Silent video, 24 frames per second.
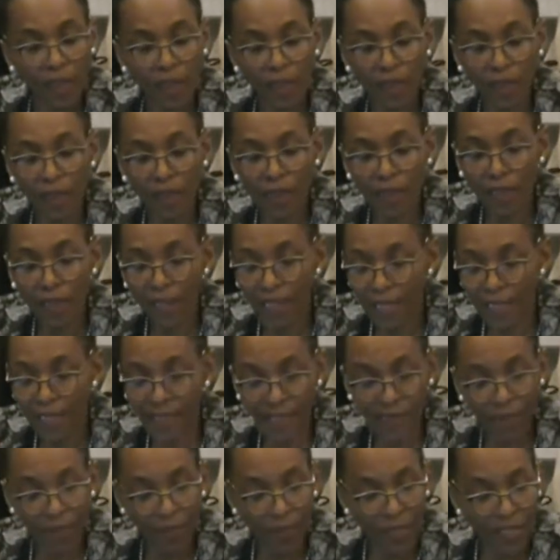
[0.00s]
in their
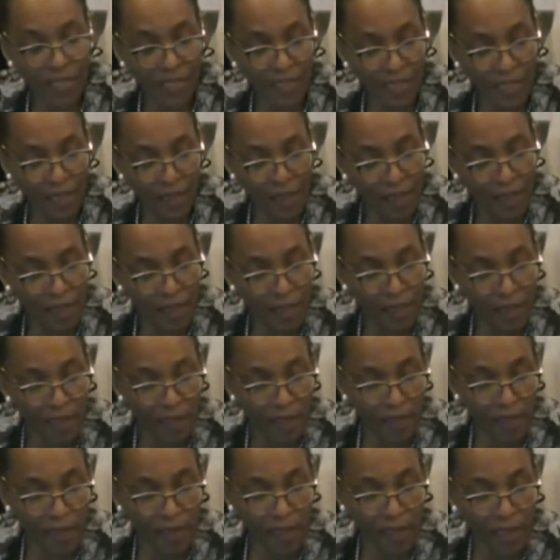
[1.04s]
submission,
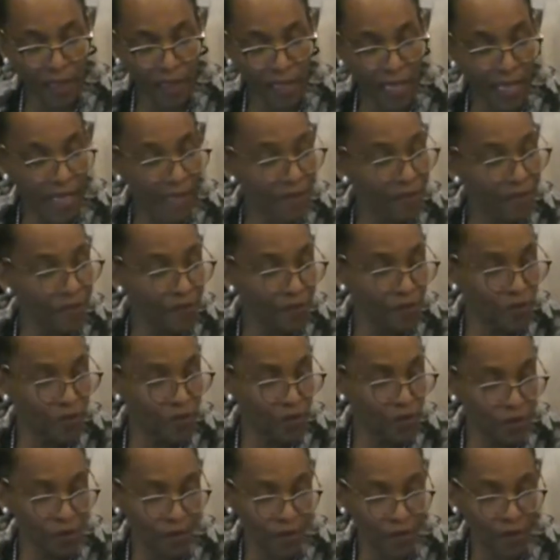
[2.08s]
their
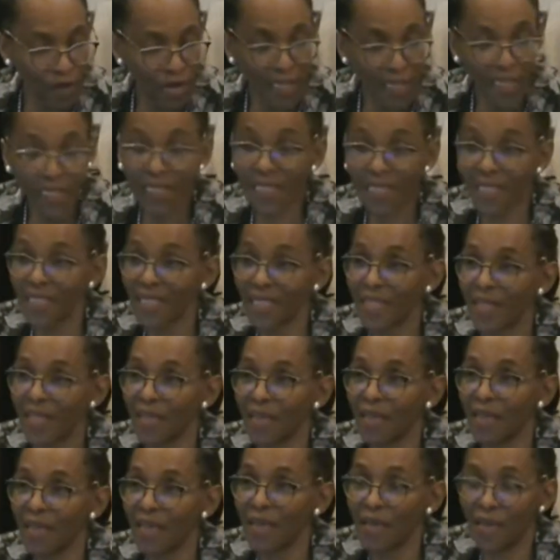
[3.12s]
review of your candidature,
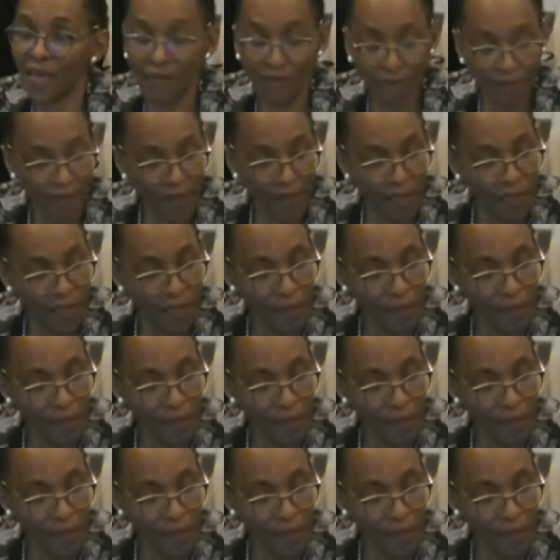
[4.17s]
they have